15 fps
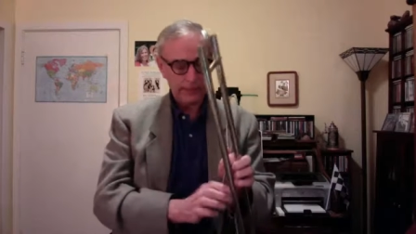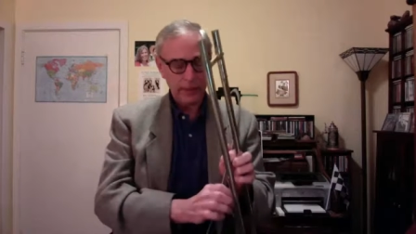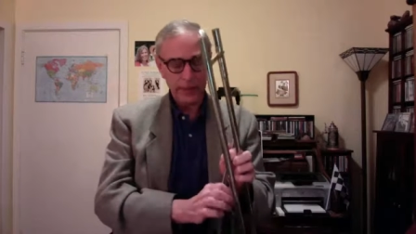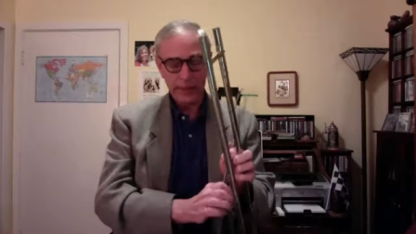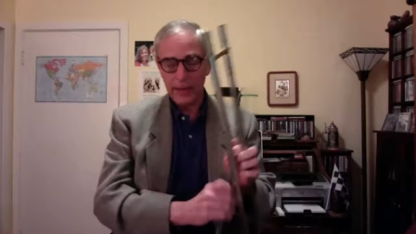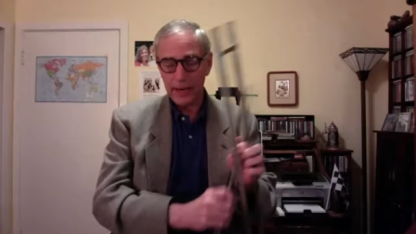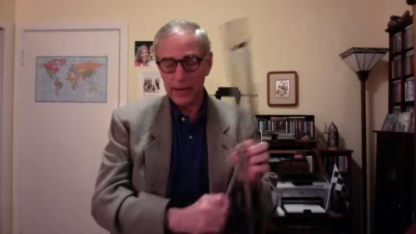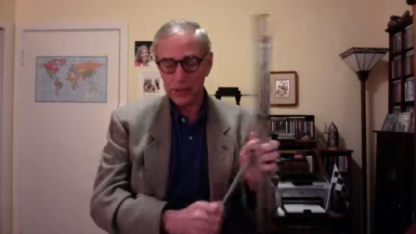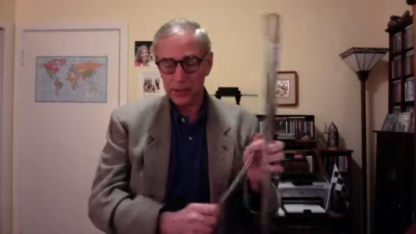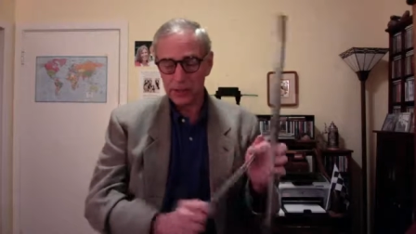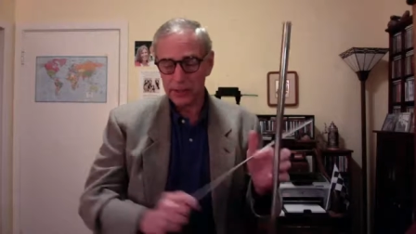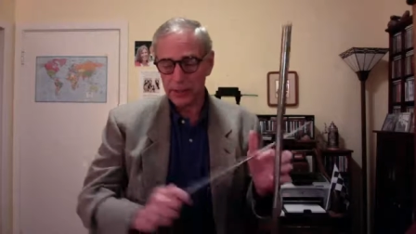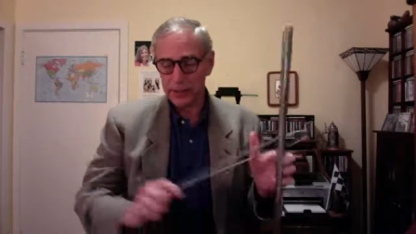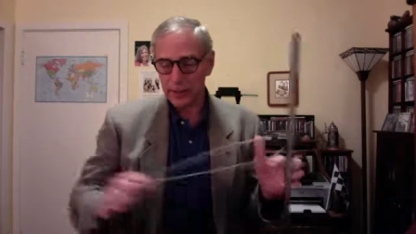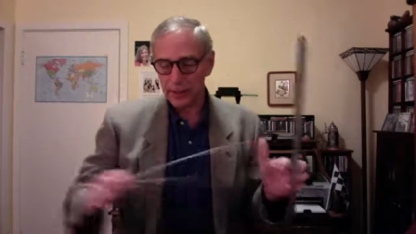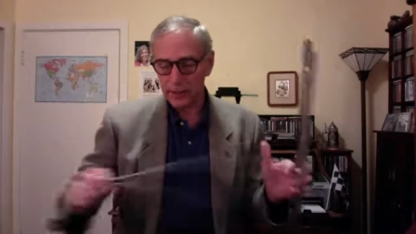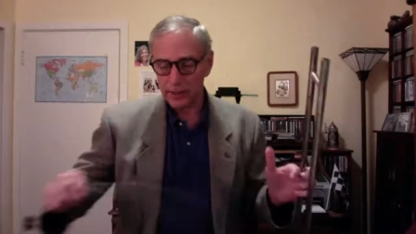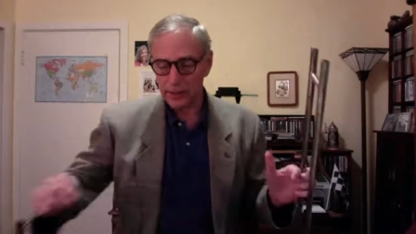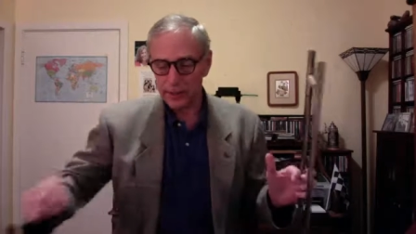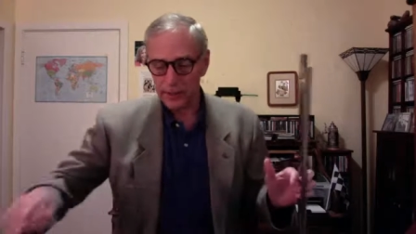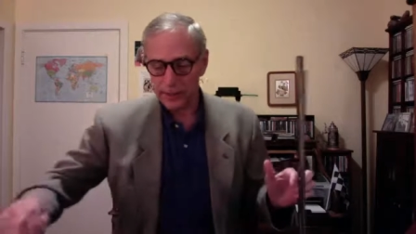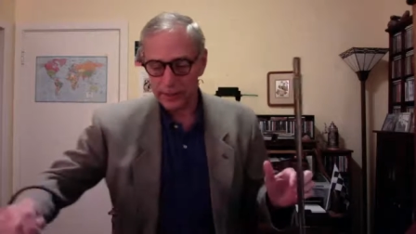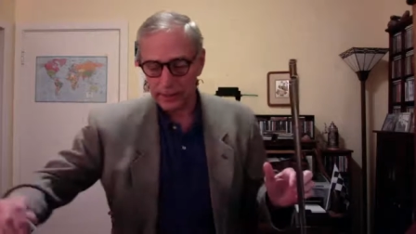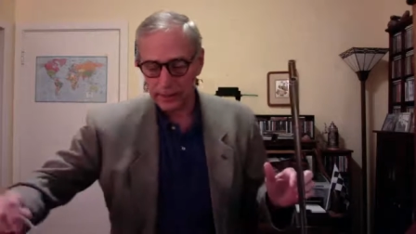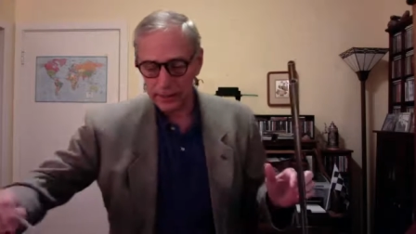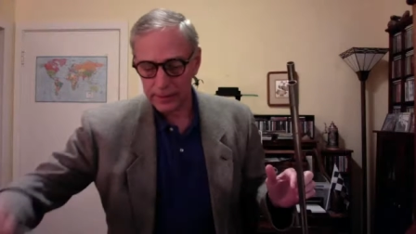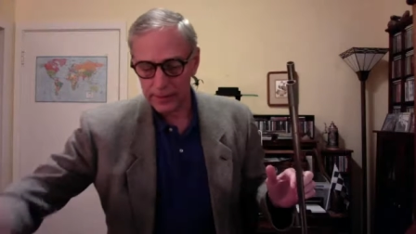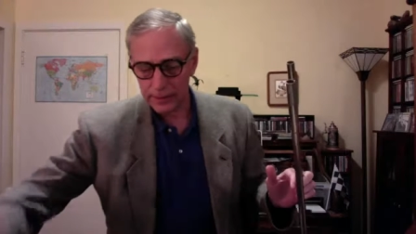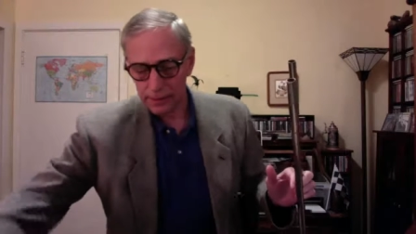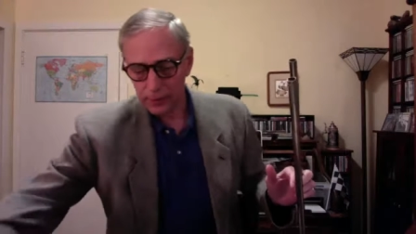Occasionally,
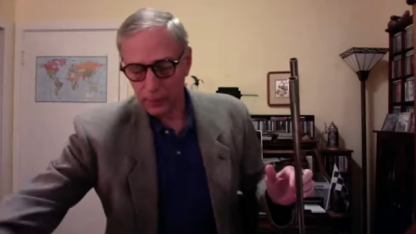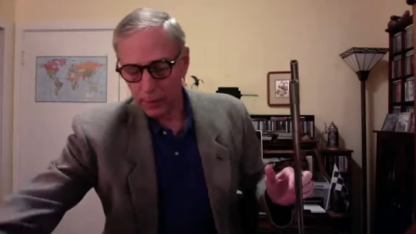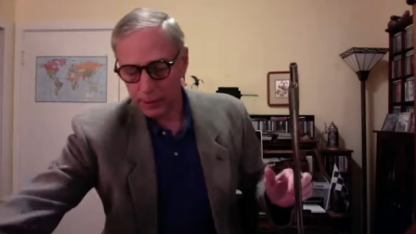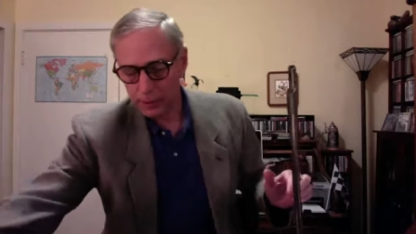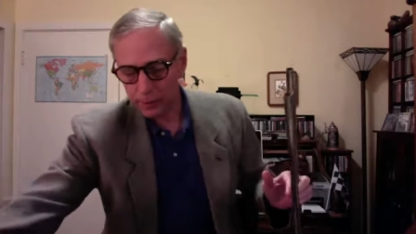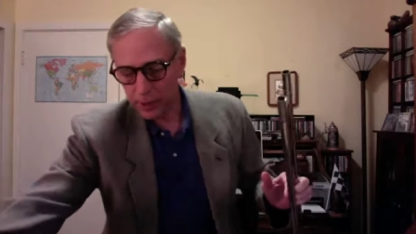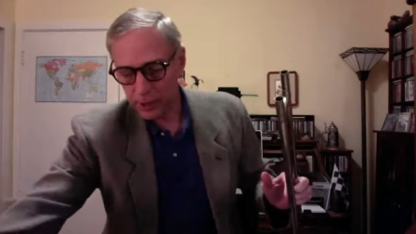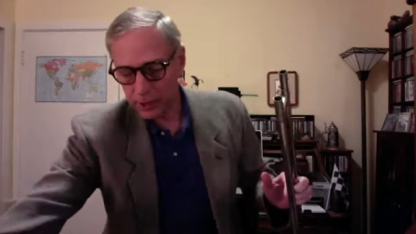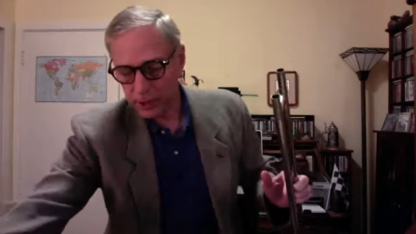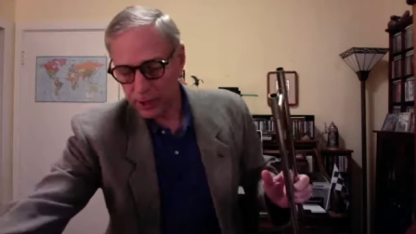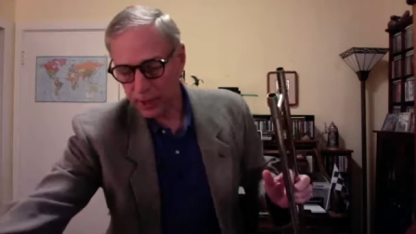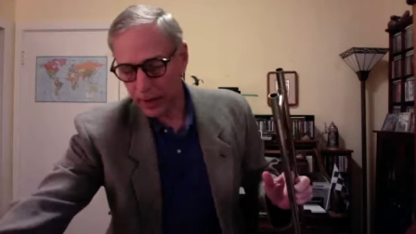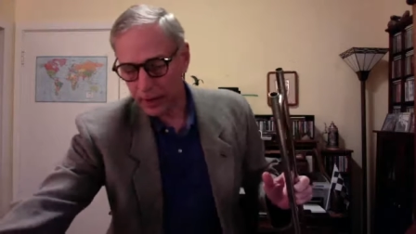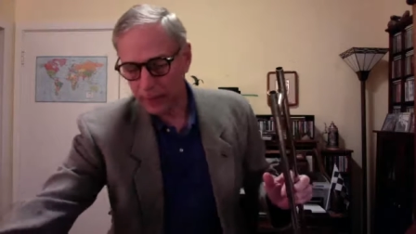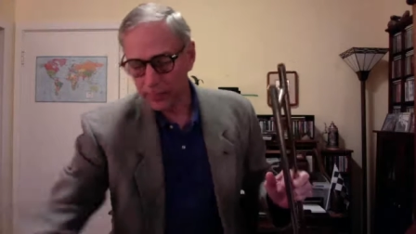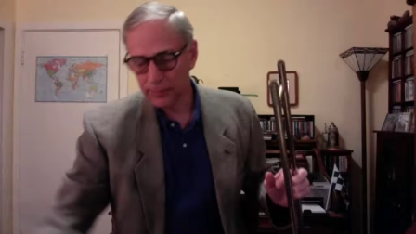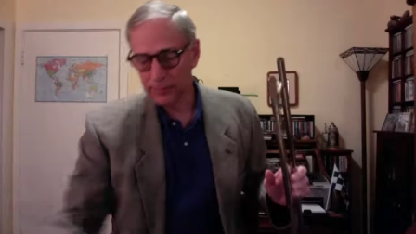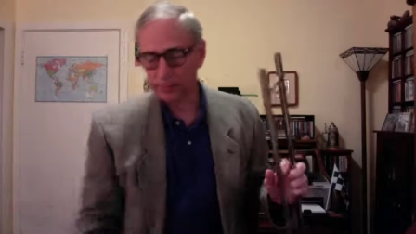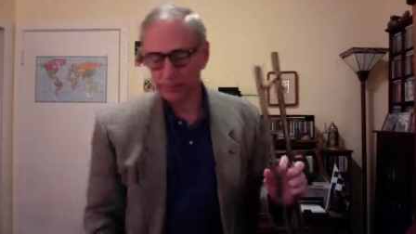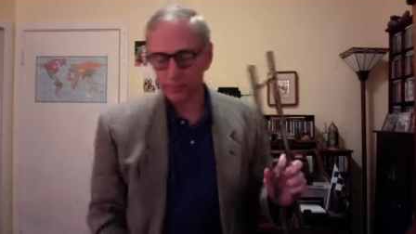you'd want to brush it out